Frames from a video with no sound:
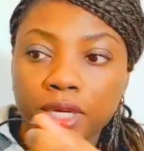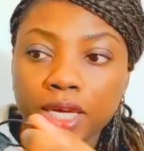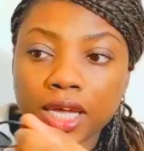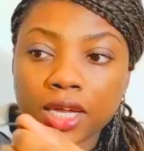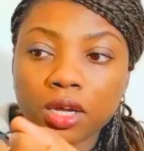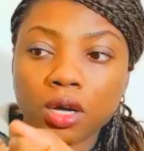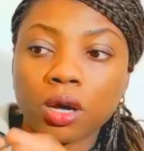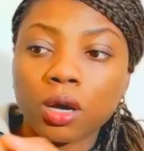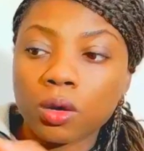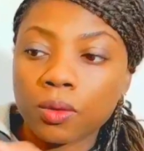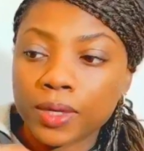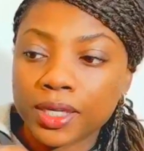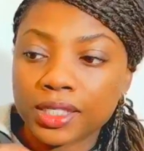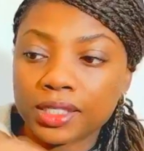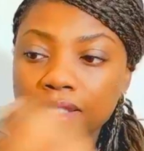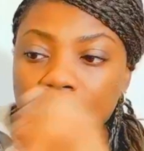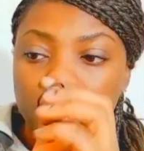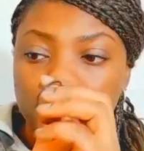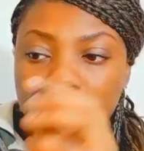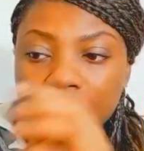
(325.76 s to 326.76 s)
can
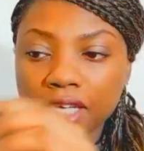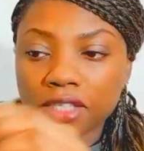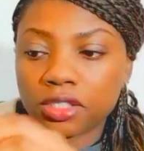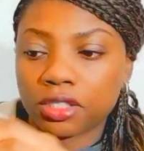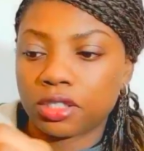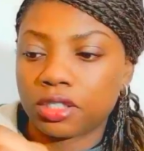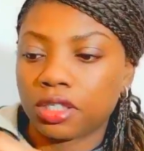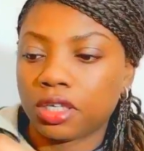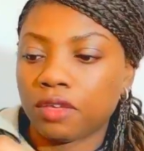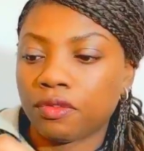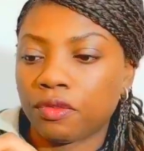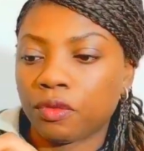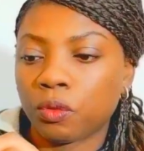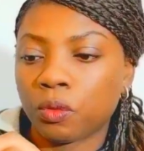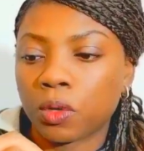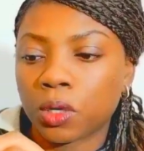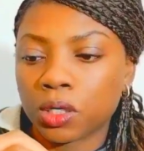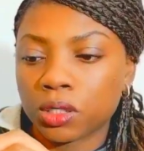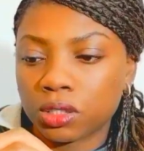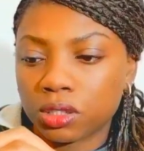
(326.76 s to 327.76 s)
always detach it if you
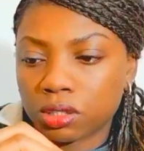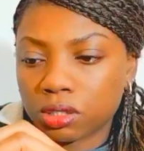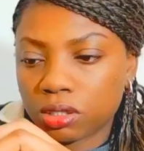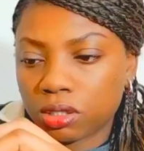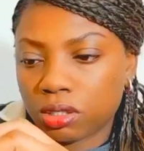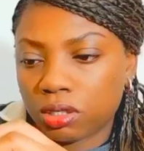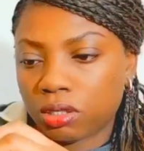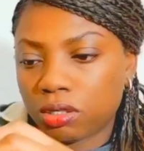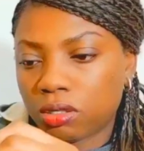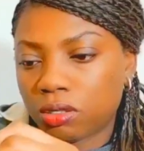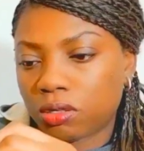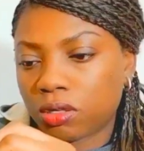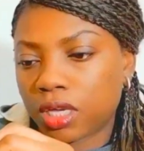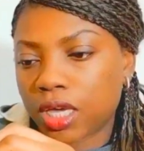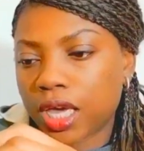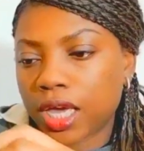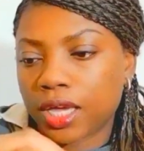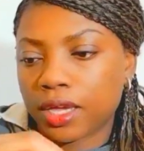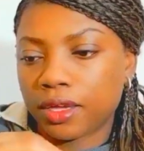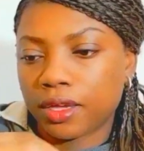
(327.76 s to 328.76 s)
want,
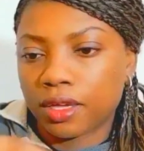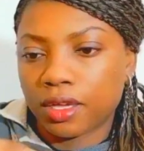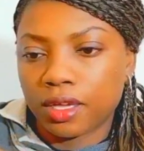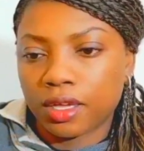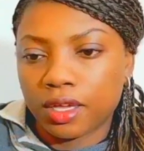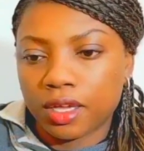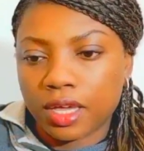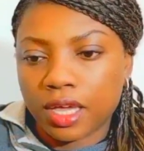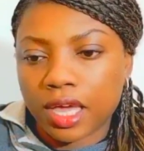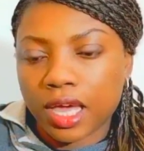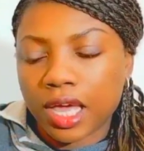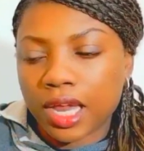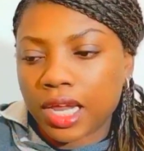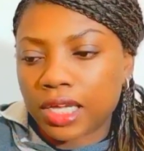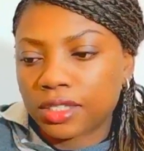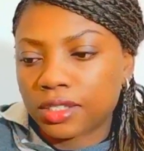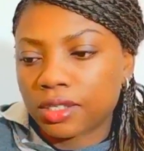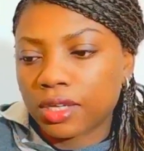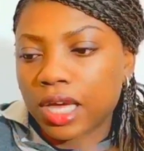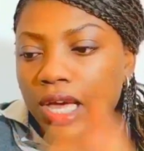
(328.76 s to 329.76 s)
okay? And
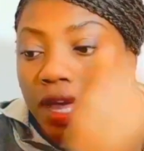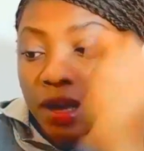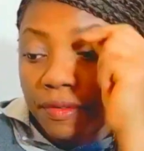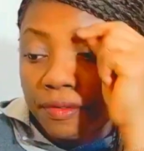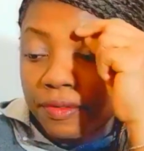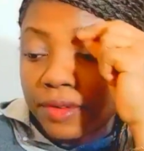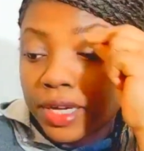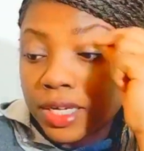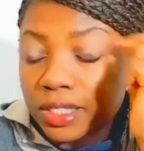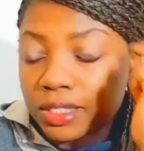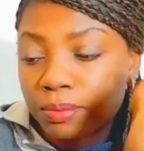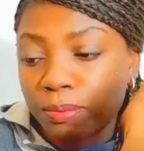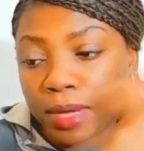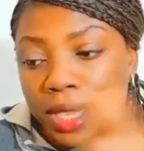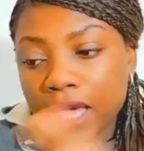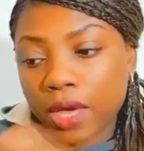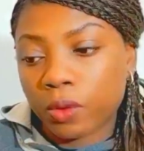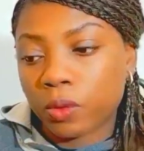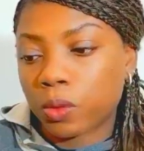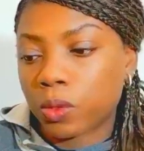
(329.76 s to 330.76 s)
I still have a
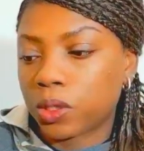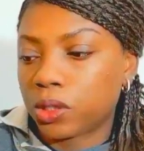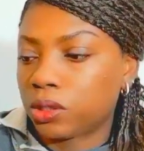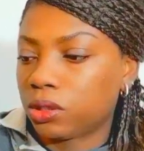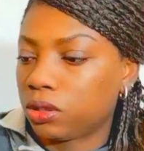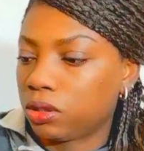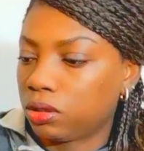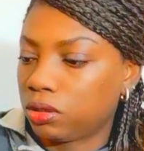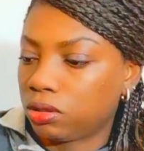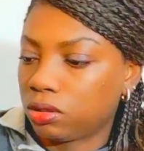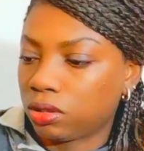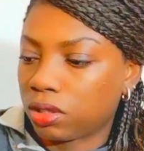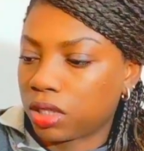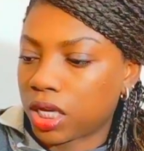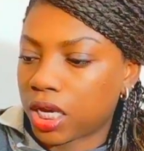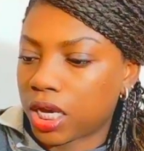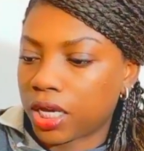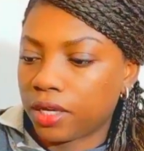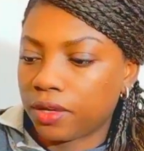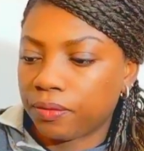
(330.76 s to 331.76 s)
spare one,
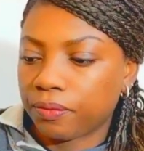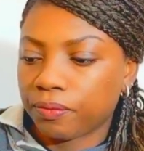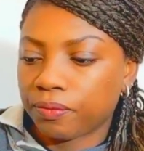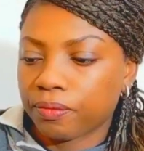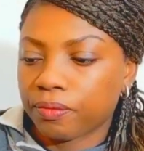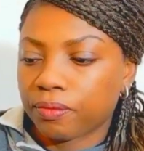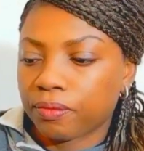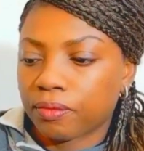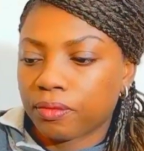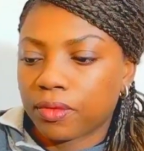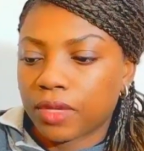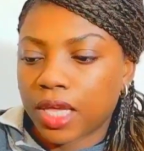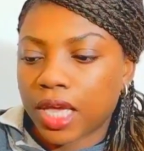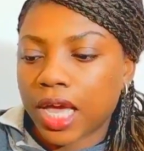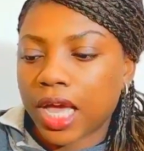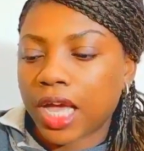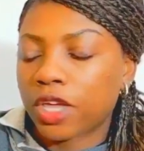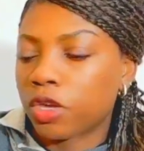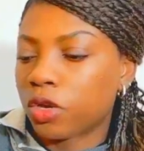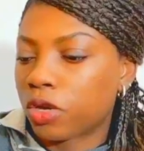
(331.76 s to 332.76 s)
okay?
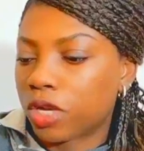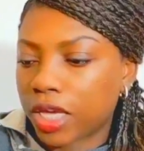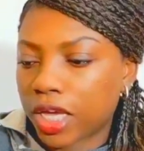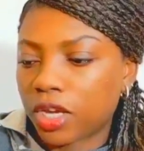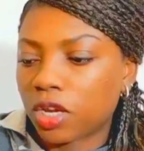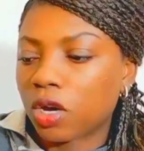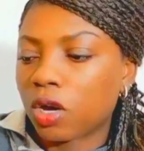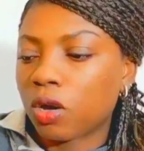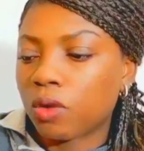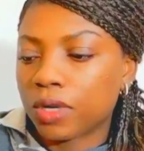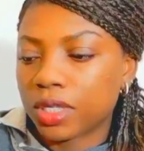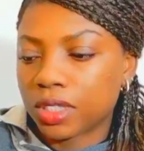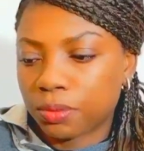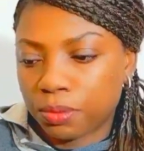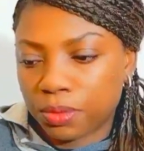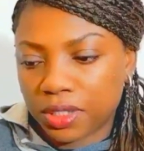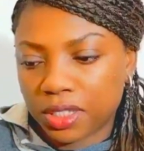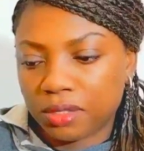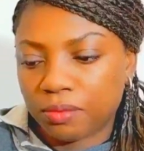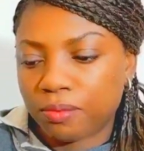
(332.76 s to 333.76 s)
And you can always
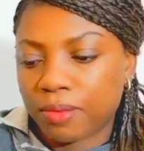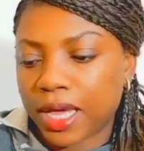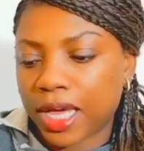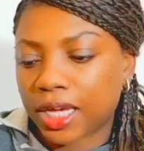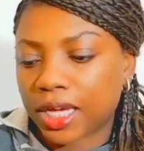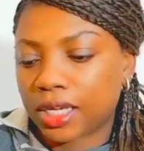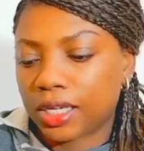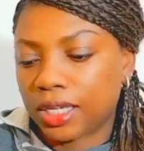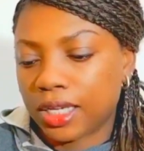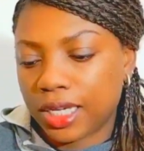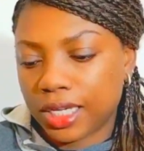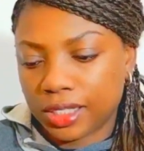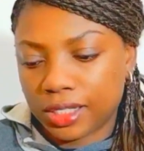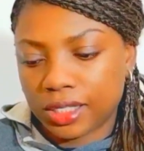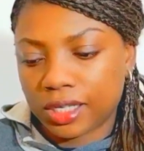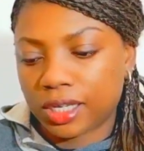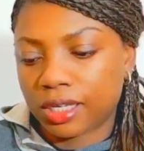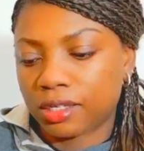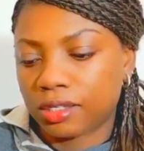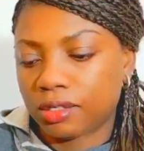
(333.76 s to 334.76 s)
put it back
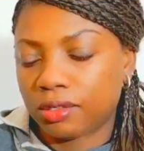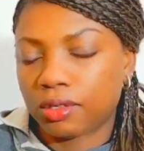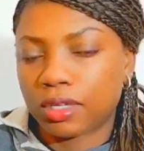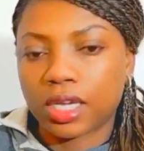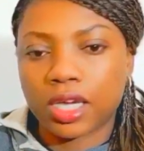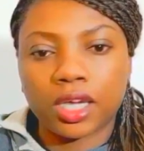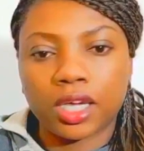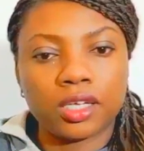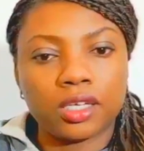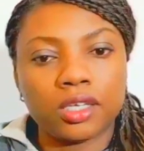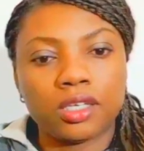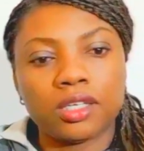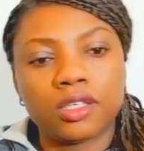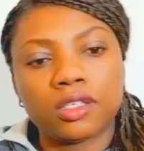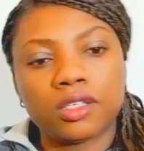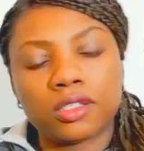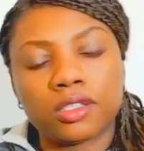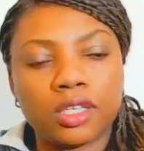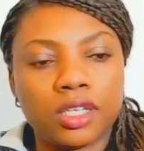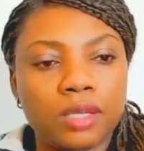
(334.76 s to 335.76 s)
later, okay?
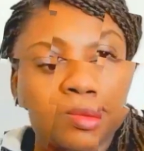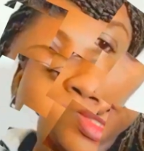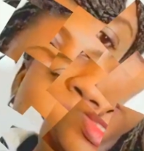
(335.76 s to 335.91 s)
So let